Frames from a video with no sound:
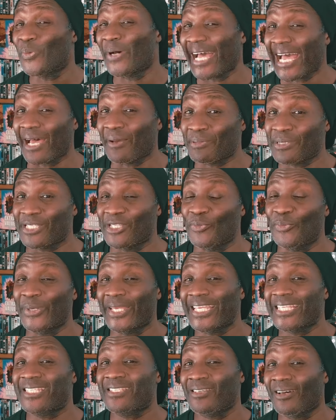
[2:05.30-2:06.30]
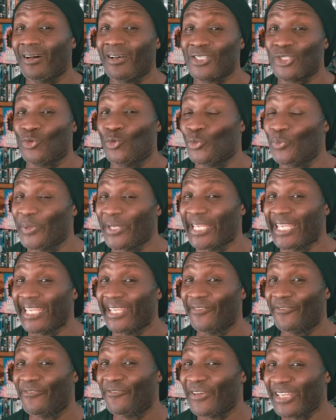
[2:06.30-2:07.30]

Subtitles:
perhaps the biggest task would be